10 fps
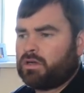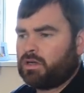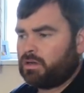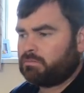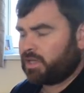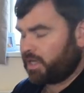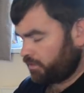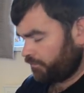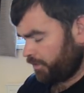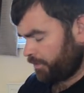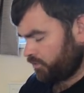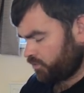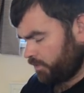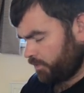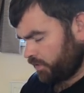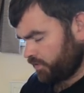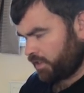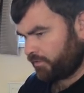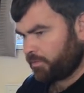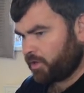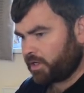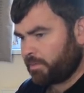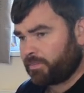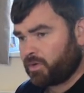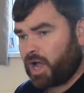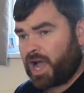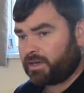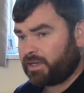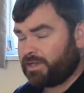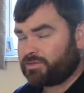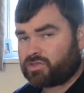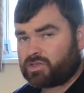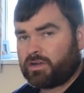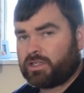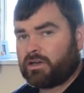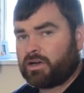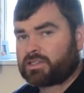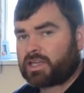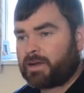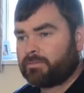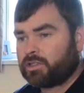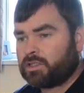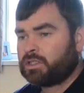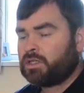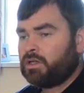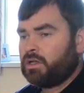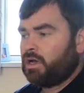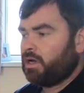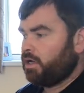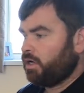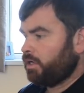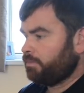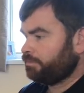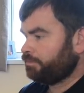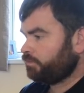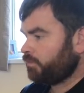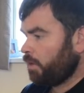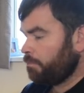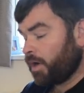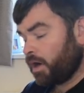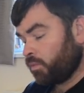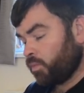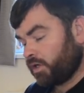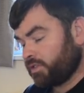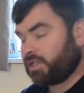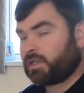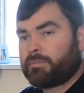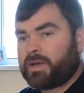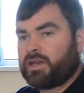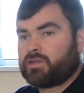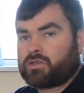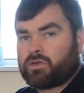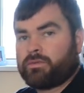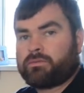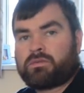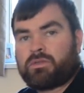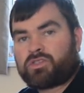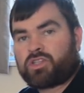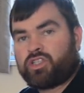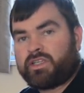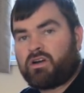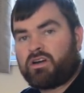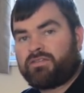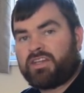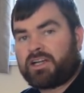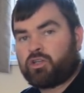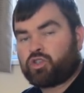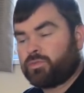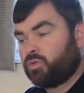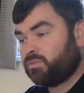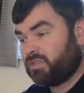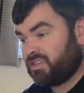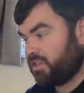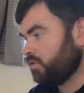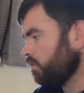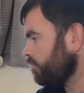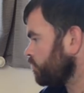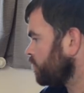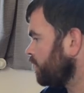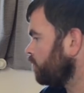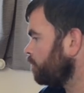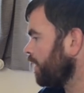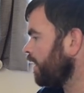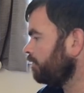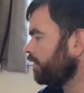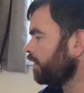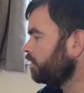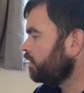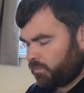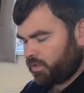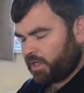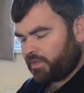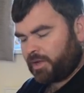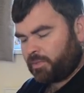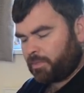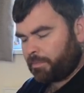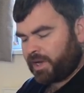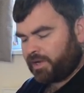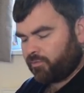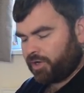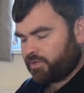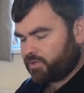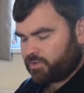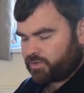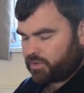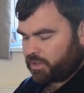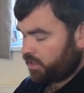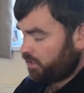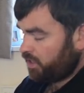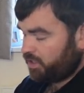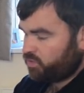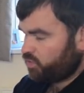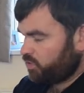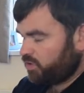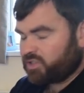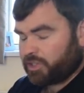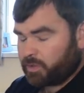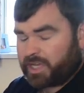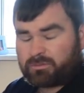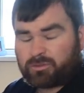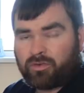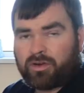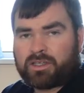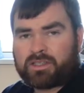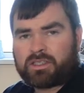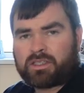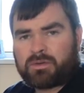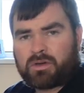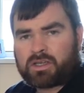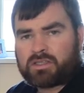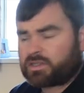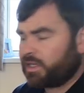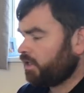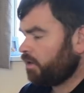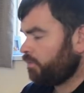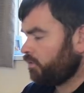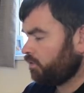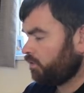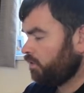Um, had the flip out screen but doesn't have the mic input, and it is a slightly lighter camera. Um, but when I did compare the two, it was actually kind of negligible. This is obviously a little bit heavier. Yeah, they were the main reasons, uh, and this was a nice little camera, really. You know, I can take up on